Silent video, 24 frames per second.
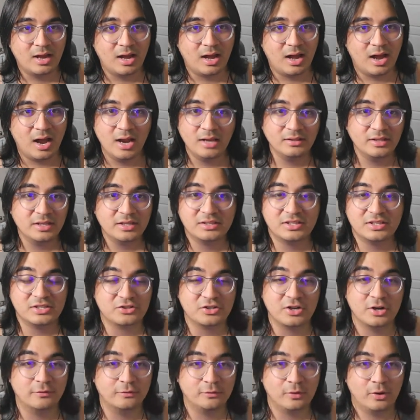I like this
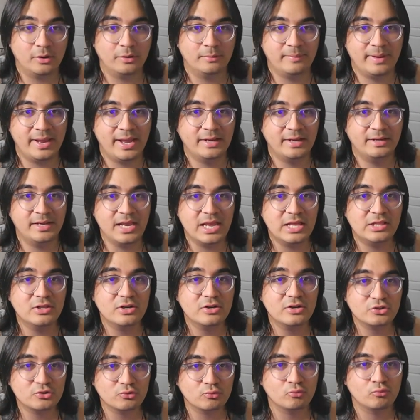cover art, man. It
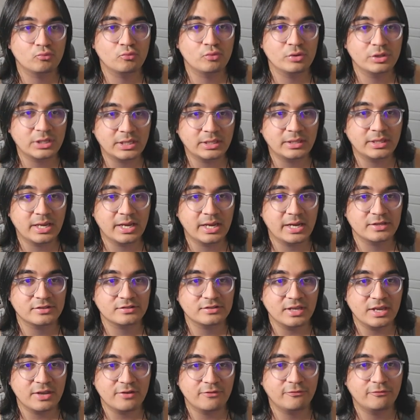looks really
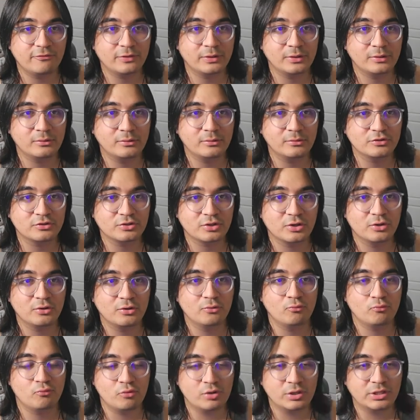nice. It feels
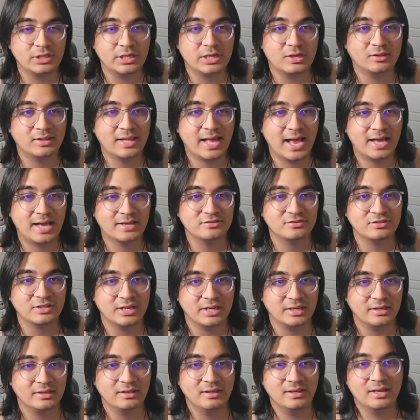really
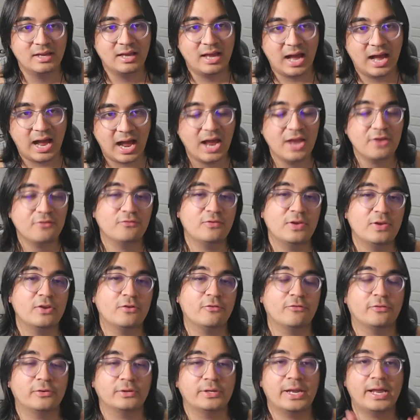classy. I think
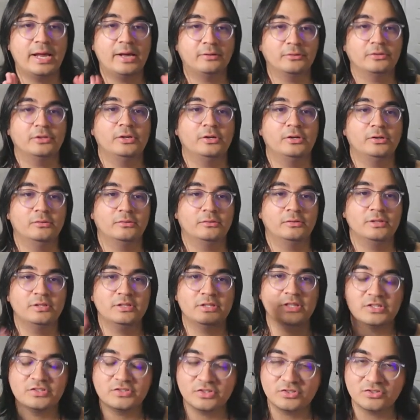for now, though,
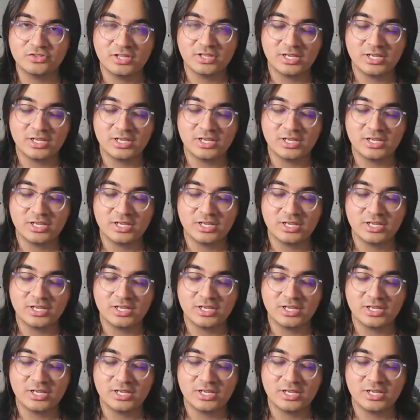this is